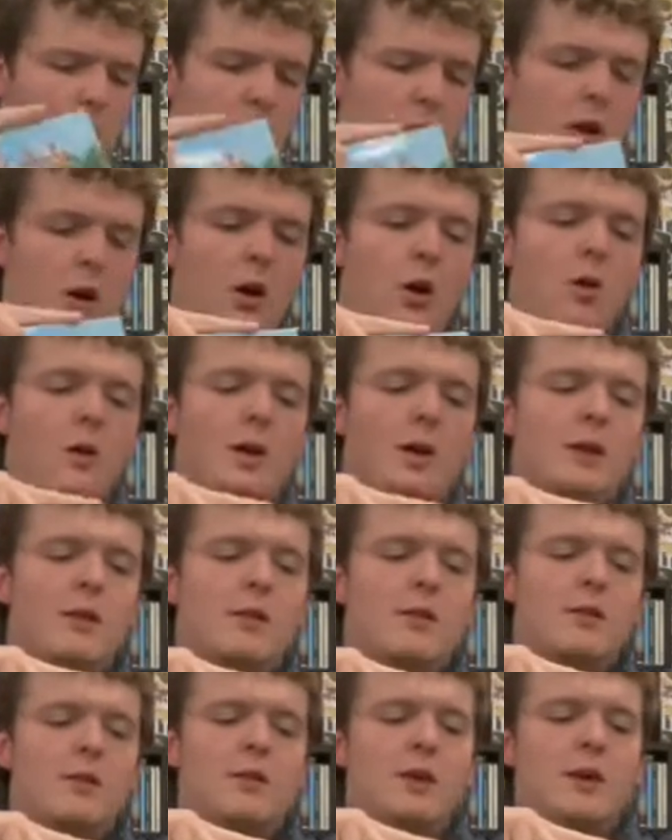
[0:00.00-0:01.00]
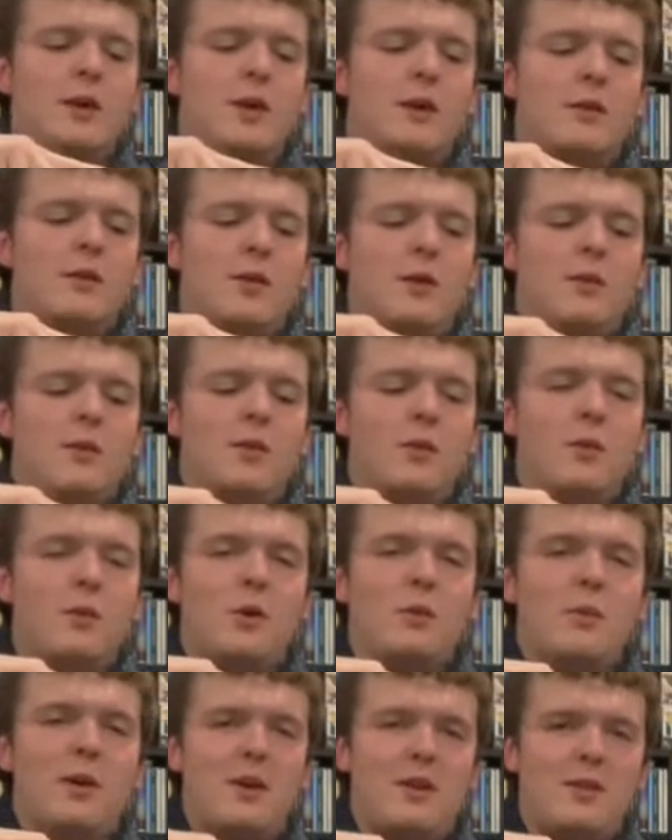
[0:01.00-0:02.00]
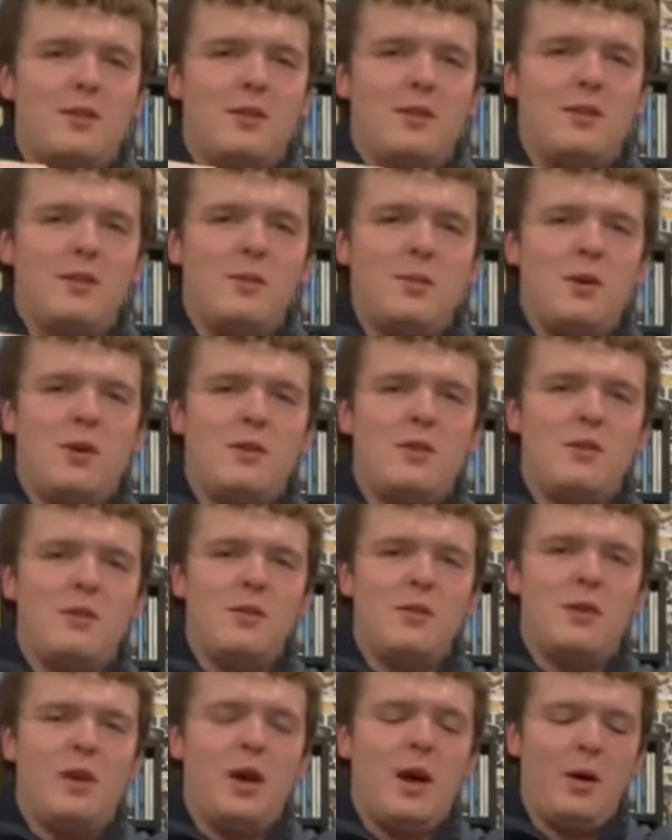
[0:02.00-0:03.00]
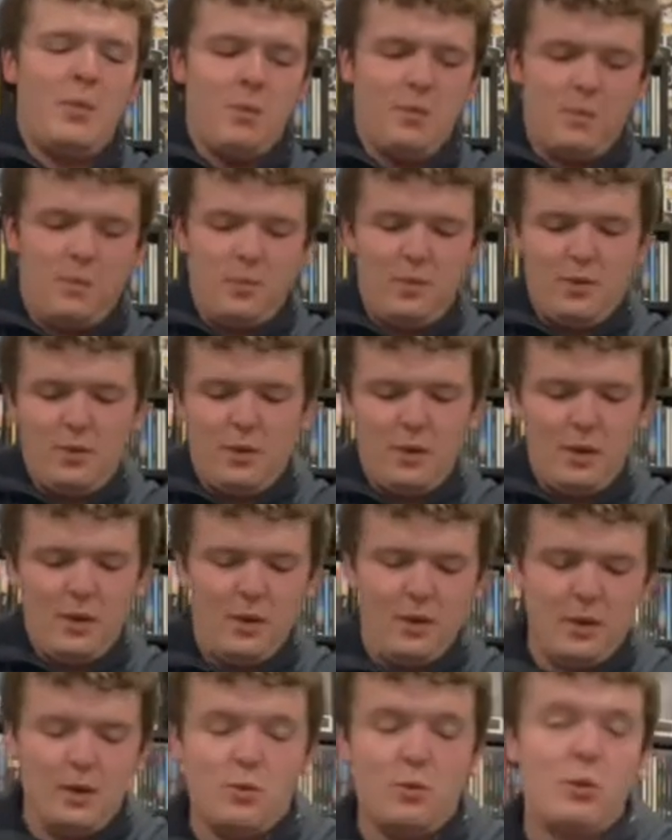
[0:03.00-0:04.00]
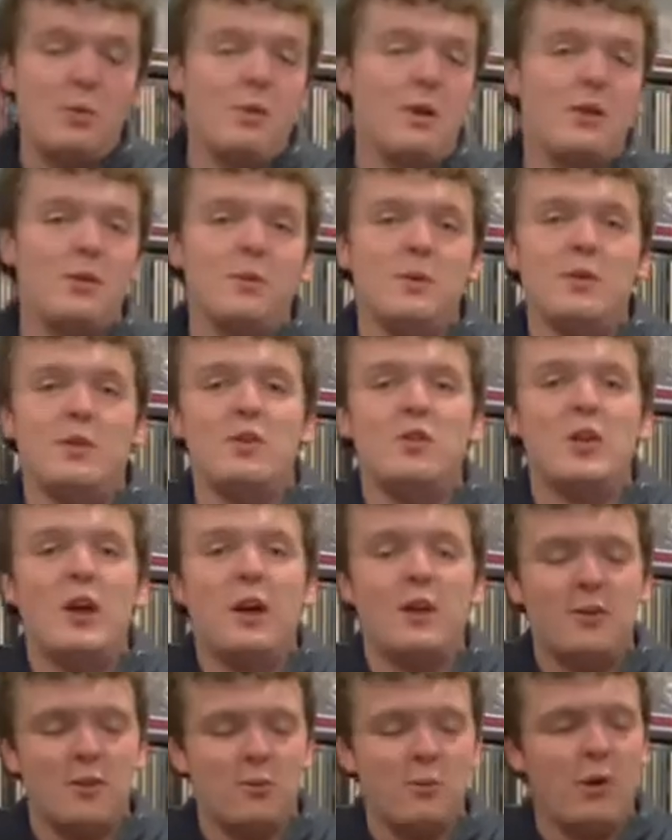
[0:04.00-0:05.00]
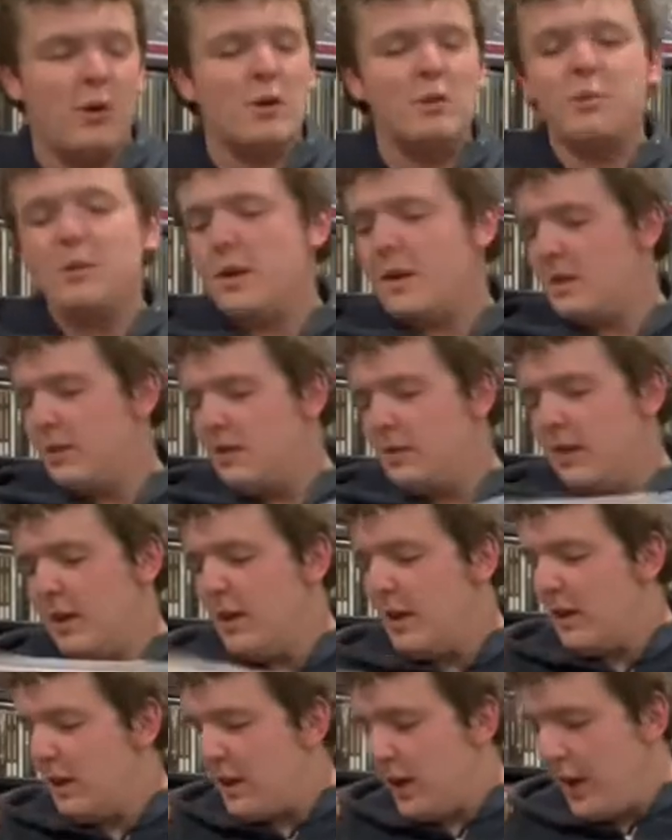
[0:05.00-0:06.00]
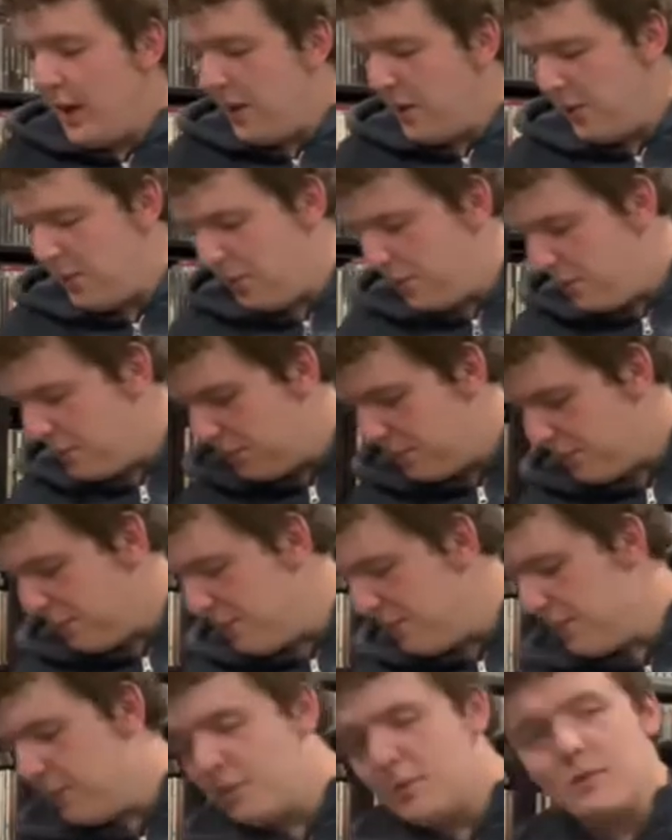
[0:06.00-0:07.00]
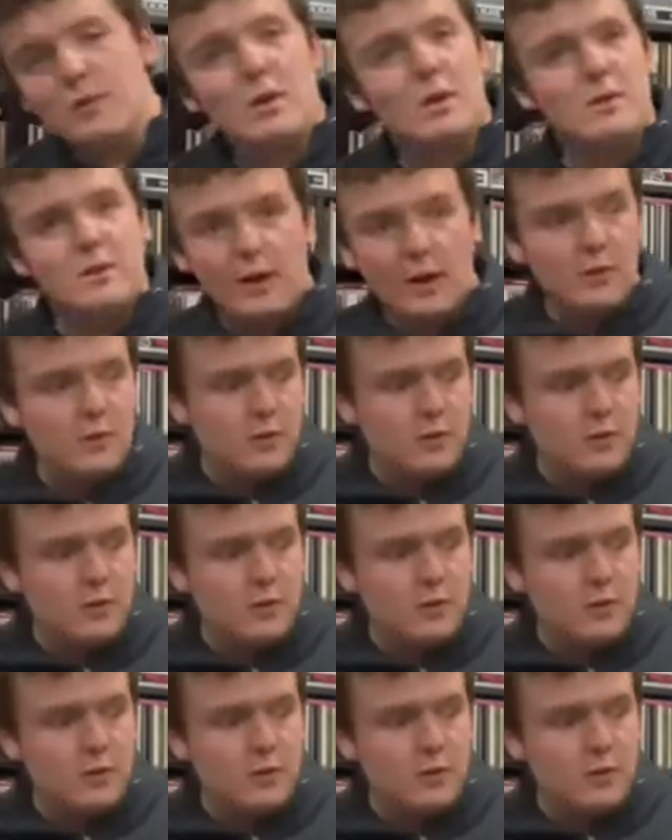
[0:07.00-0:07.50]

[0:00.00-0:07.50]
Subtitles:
Oh, and it's also remixed as well. So the album is remixed with the Giles Martin mixes, and again, sounds